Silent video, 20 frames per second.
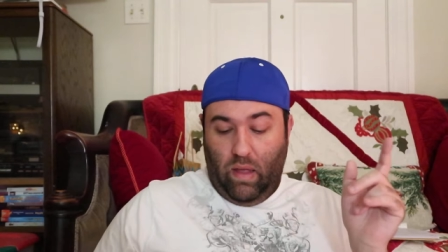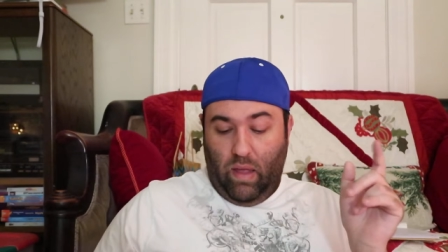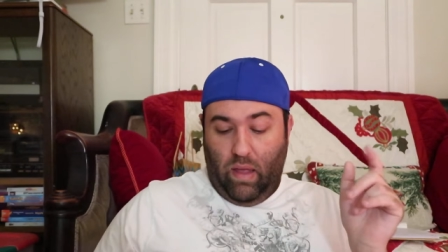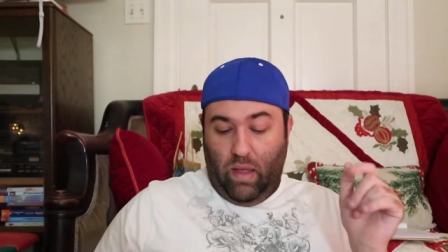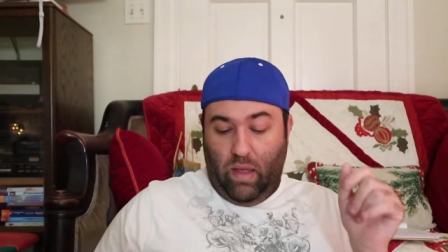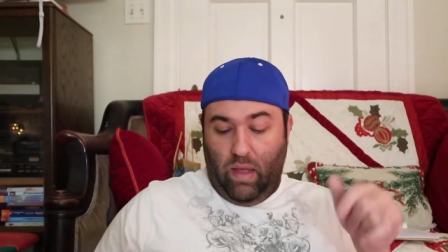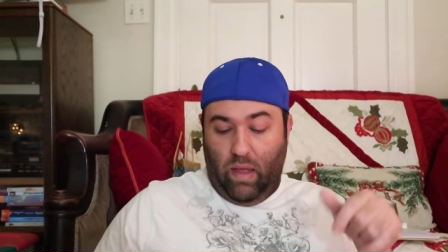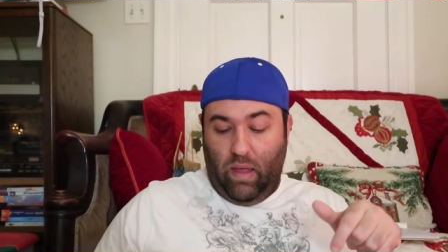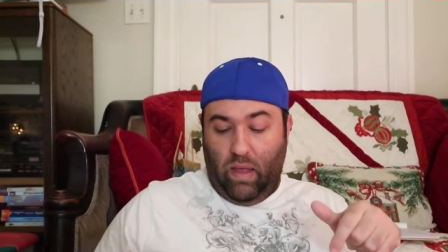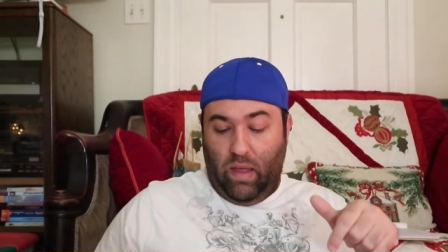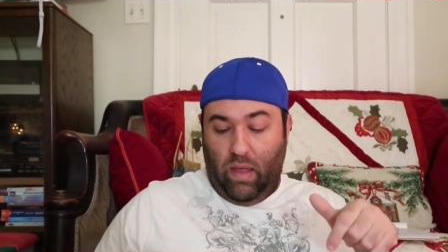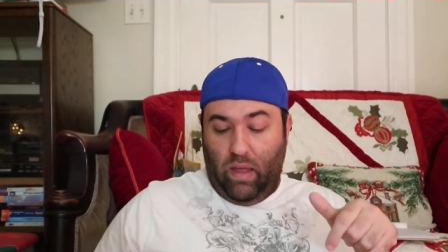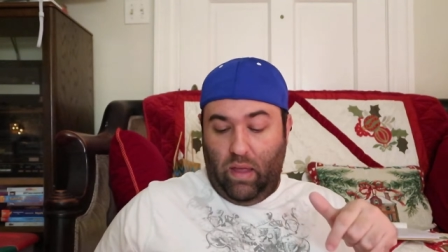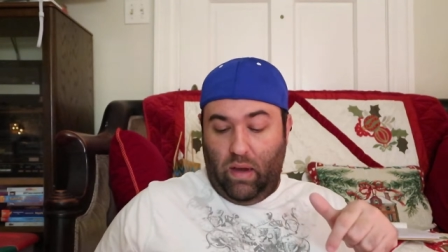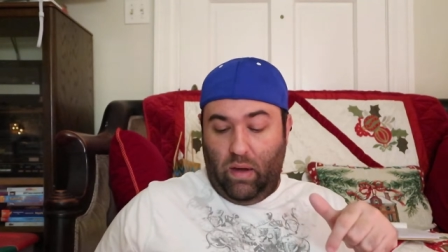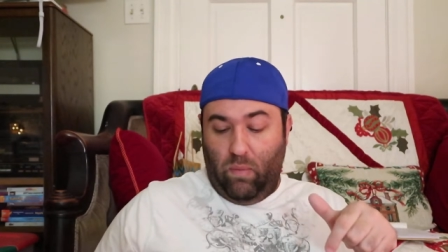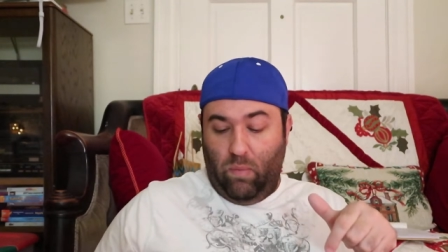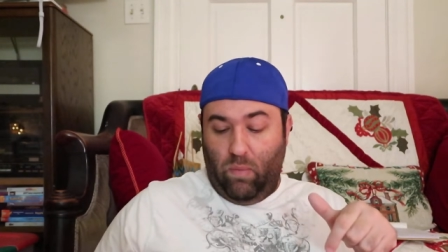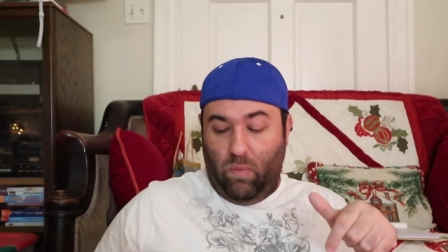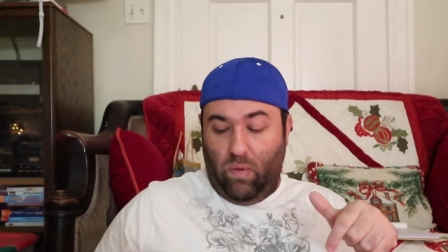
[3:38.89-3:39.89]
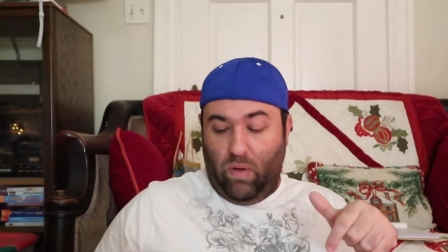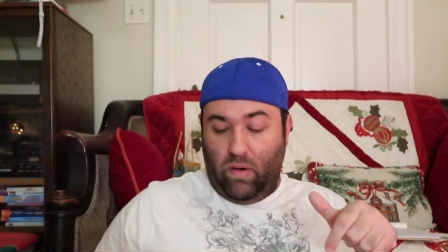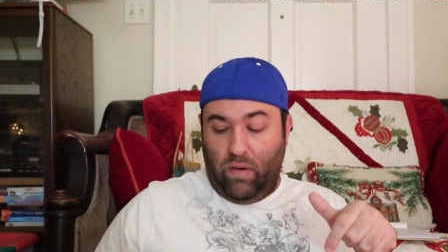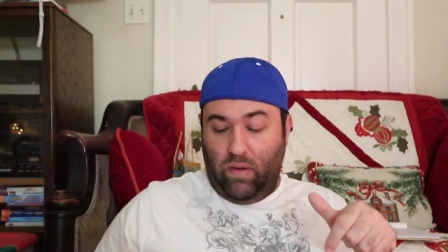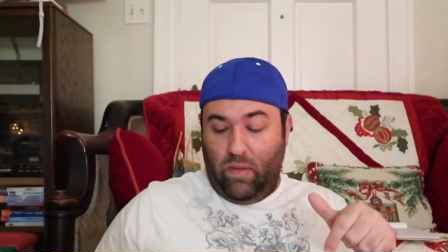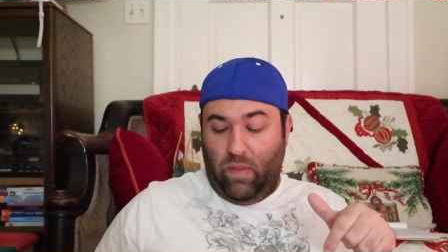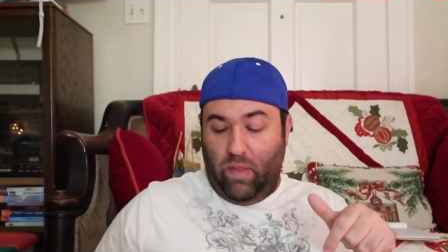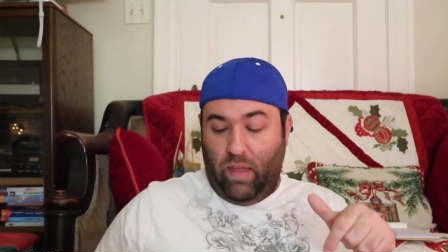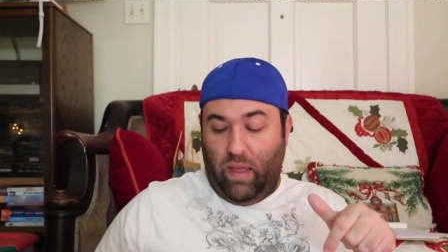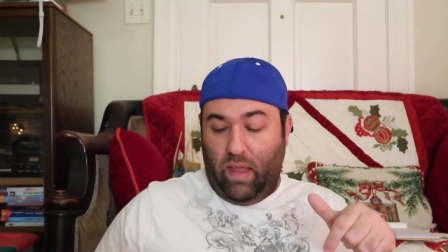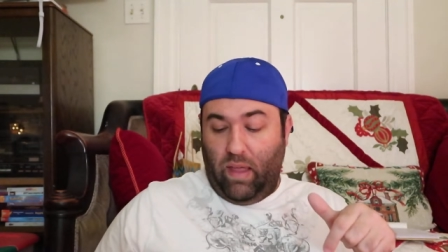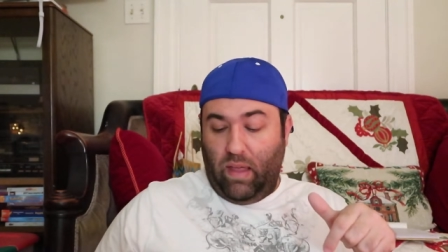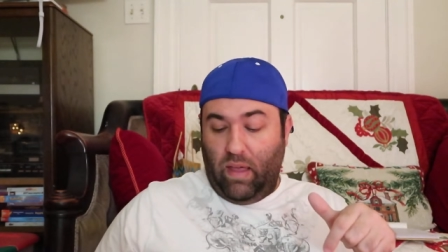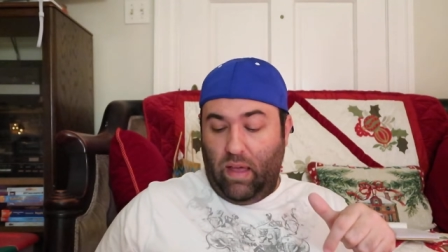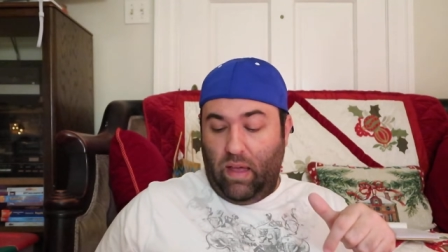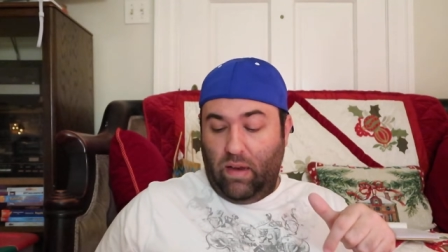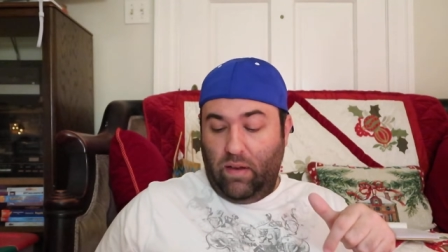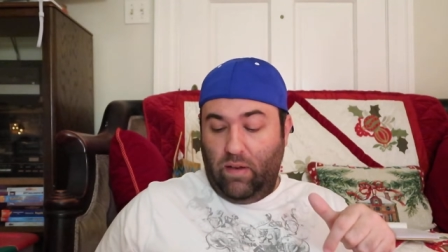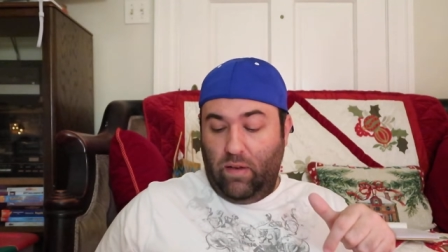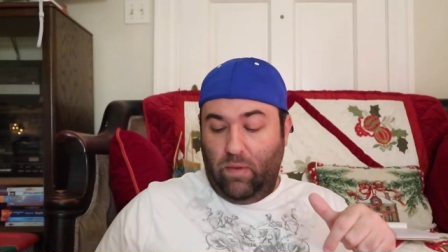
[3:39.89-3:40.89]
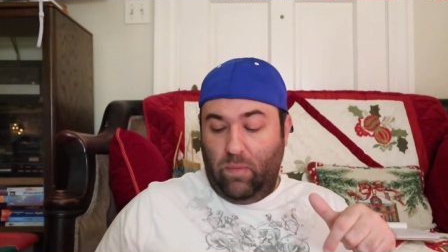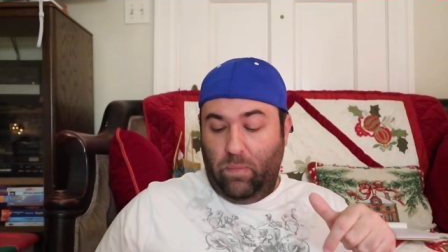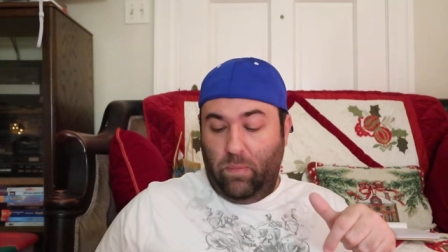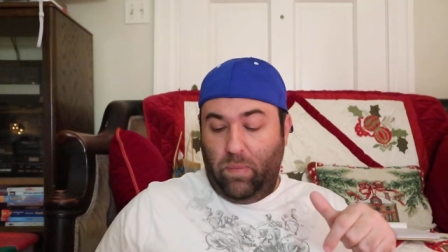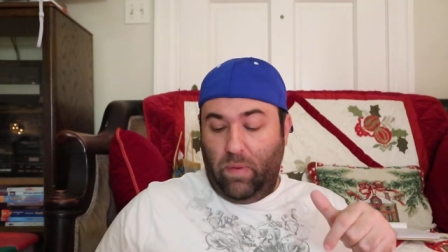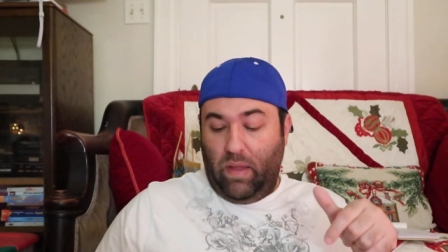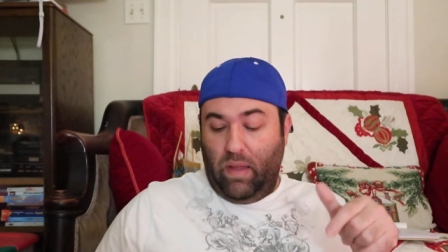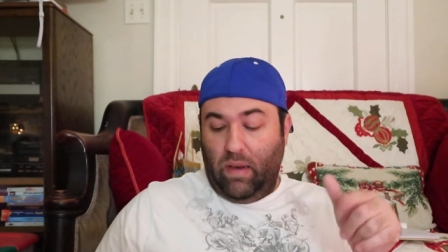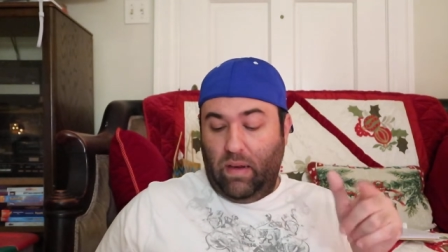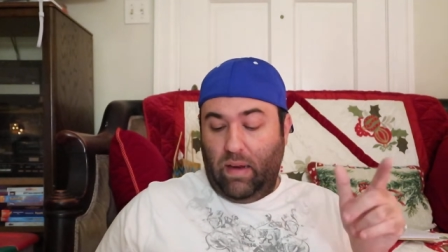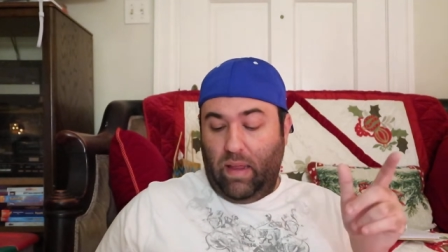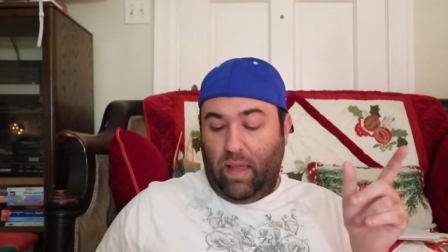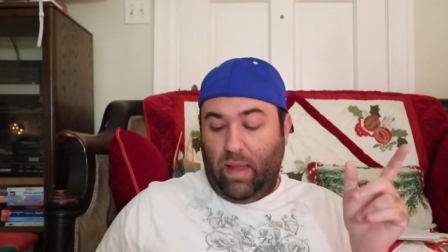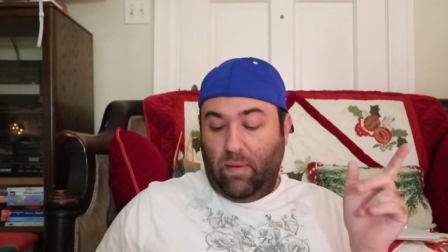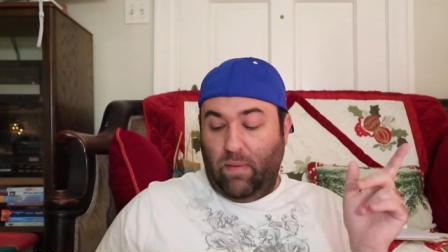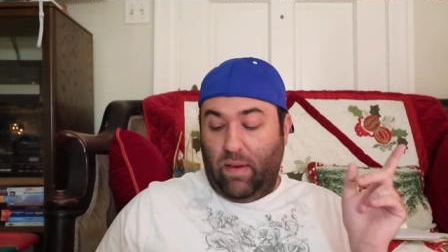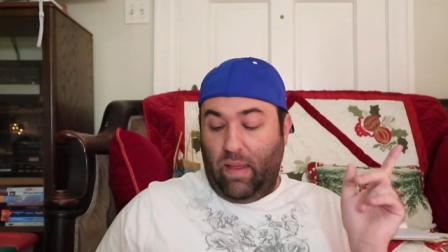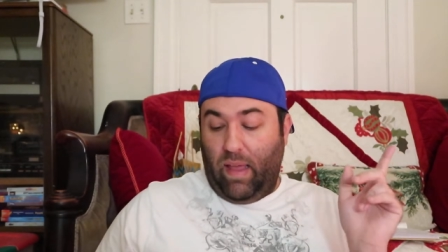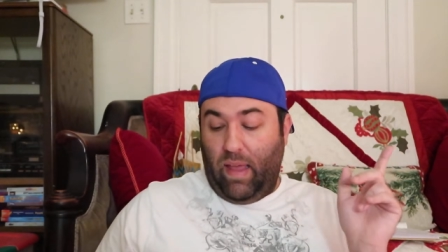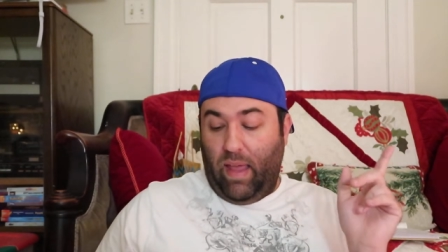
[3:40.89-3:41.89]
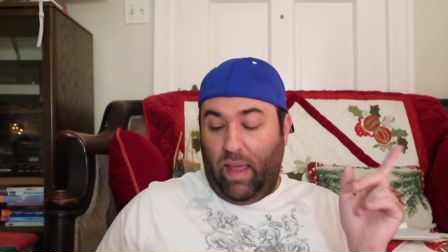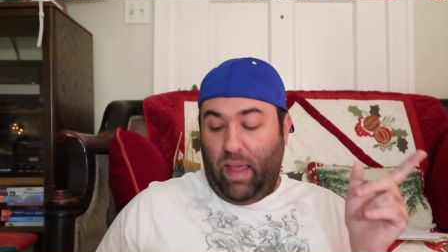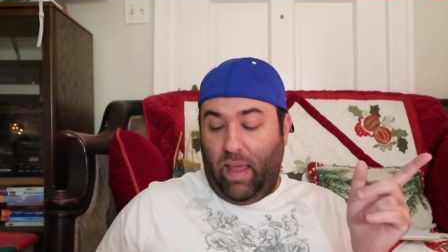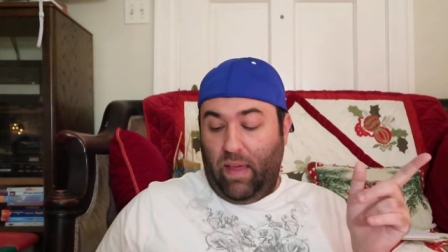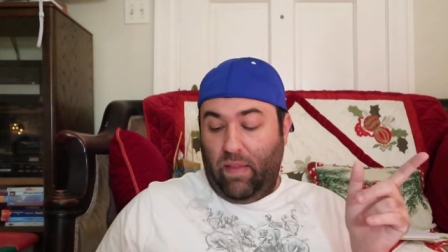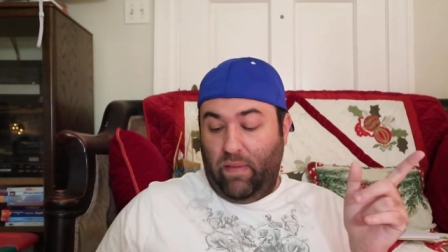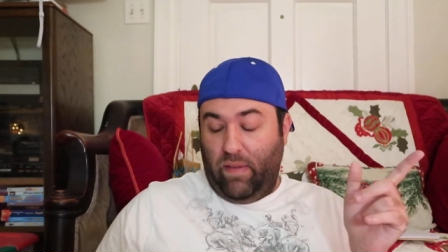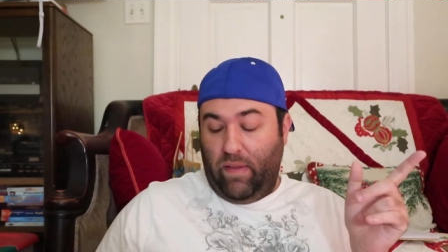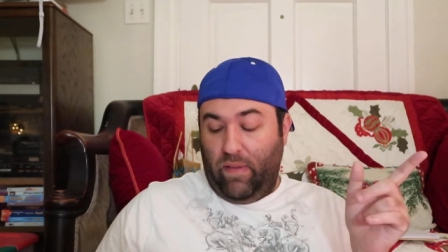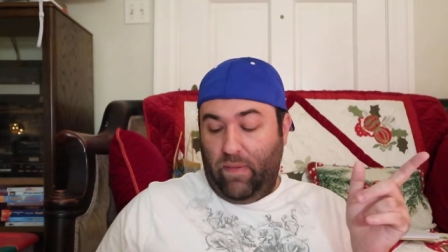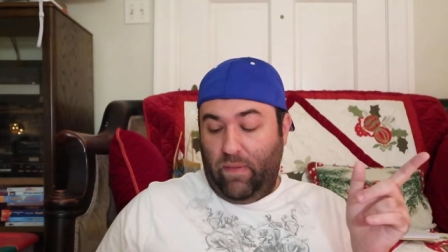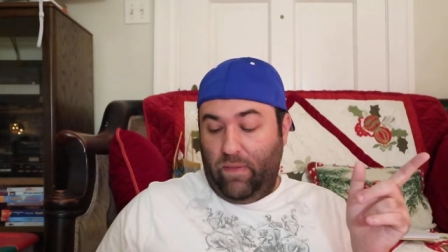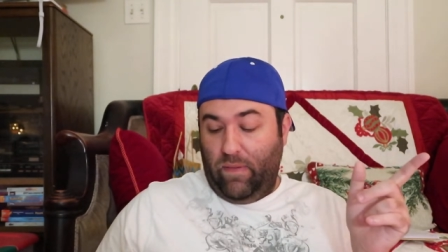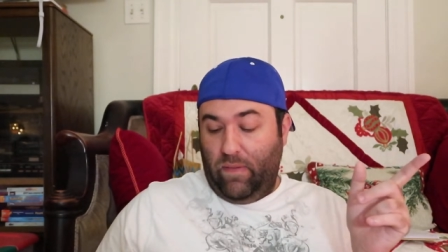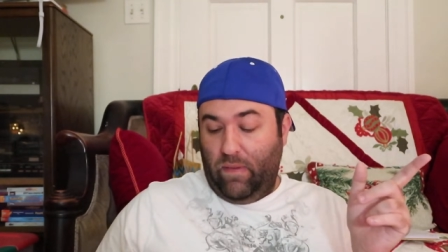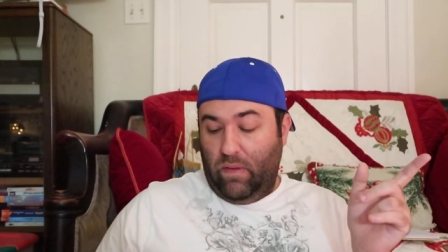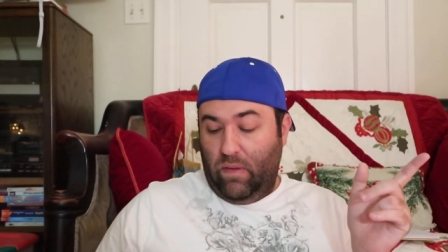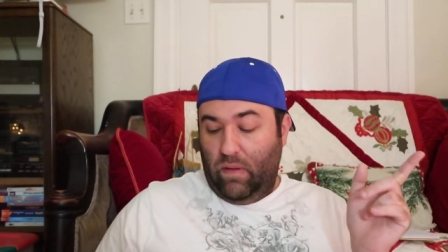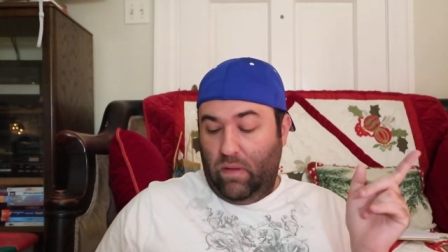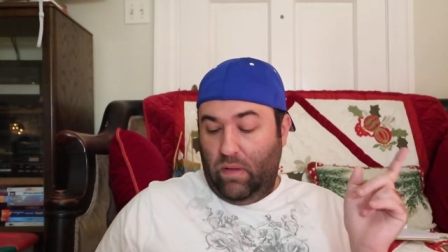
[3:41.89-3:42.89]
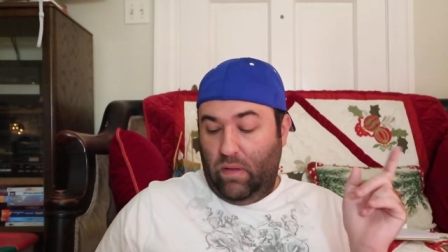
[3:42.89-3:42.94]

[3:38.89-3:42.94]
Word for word: And wanted the A I to be named Alice.